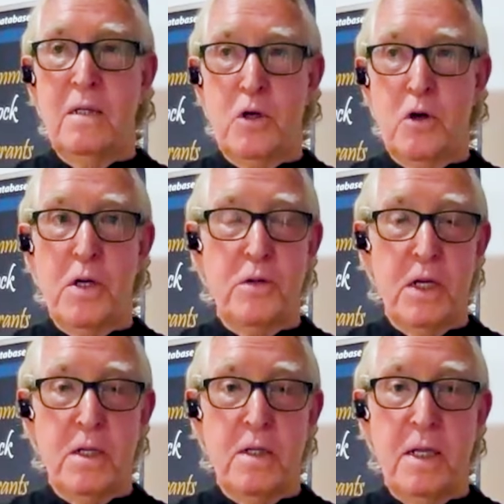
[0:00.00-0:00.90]
a chart
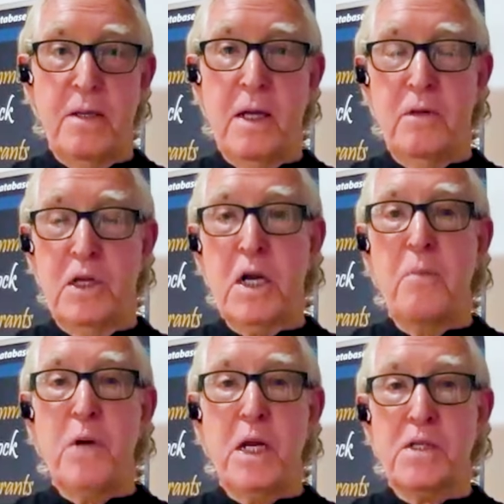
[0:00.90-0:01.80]
that the
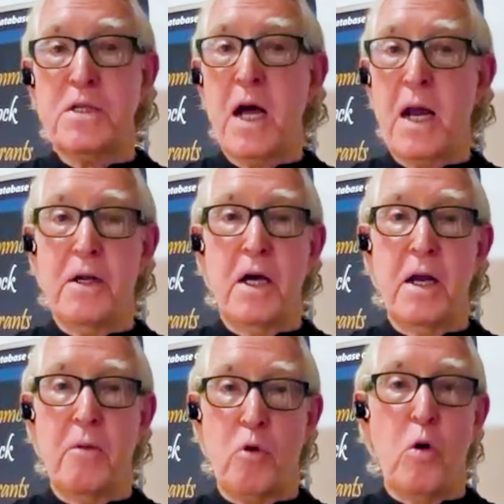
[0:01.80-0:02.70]
company has not
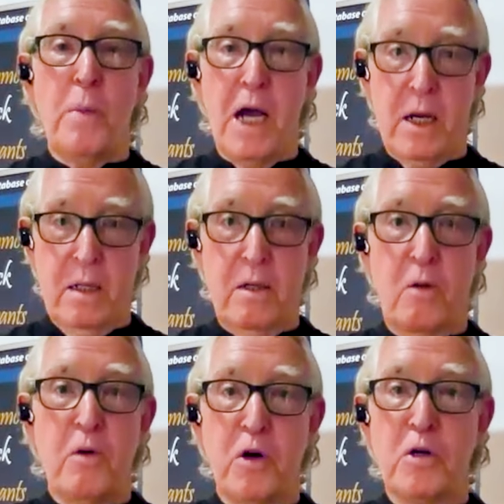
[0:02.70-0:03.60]
done a rollback,
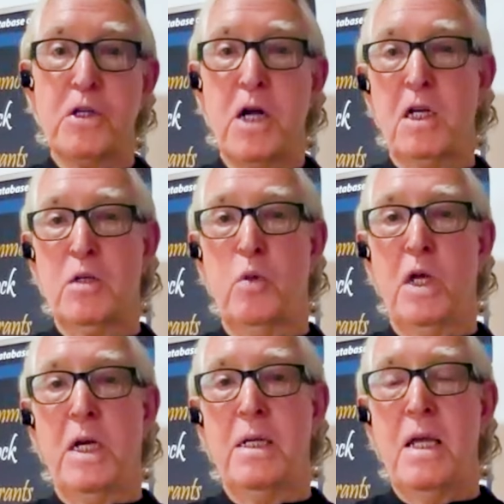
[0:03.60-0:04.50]
a reverse stock
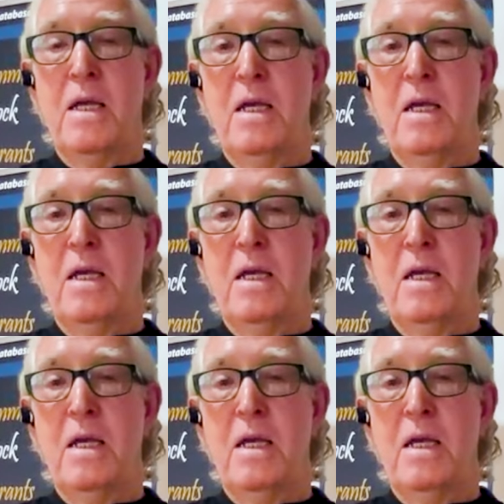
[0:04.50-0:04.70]
split,